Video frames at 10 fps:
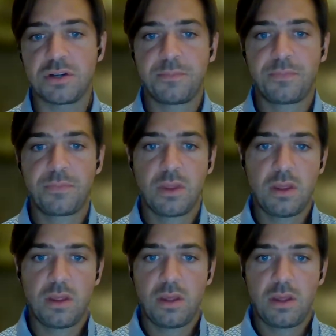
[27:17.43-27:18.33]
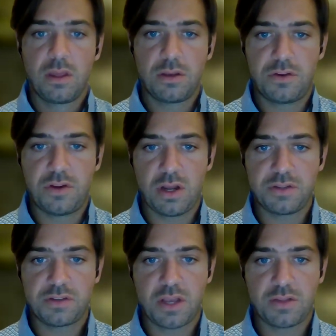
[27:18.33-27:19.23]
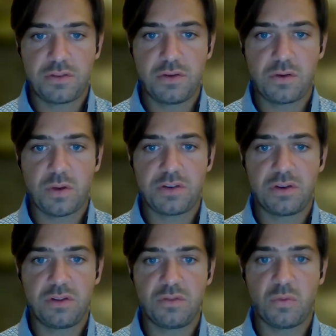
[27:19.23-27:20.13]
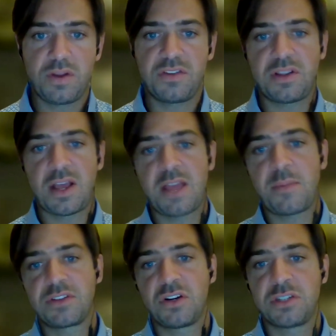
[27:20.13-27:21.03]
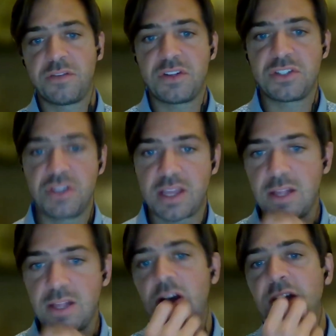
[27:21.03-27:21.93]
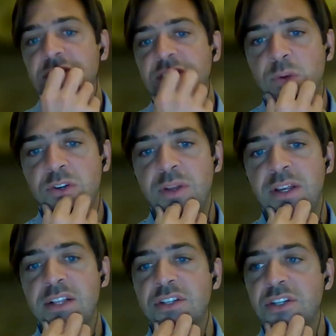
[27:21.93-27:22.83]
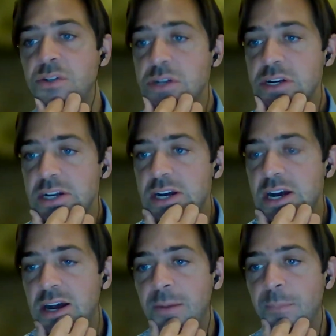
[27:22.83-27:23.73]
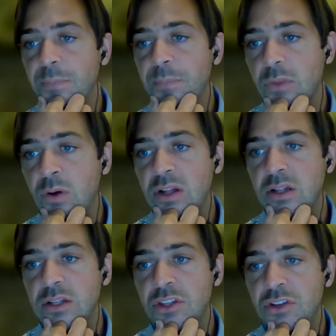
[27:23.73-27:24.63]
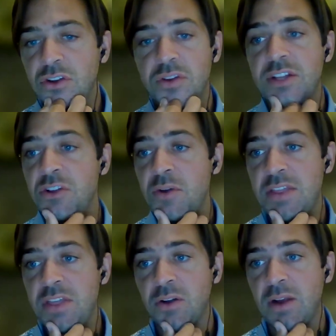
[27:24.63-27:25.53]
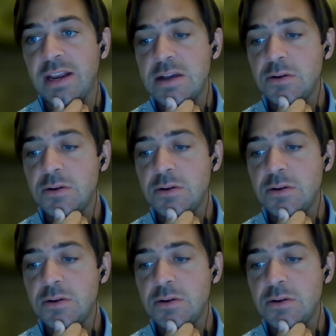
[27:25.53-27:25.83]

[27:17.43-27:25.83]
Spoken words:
feature. John's got two questions. One is the dynamic search officially getting launched, and what do we need to do? Well, you don't need to do anything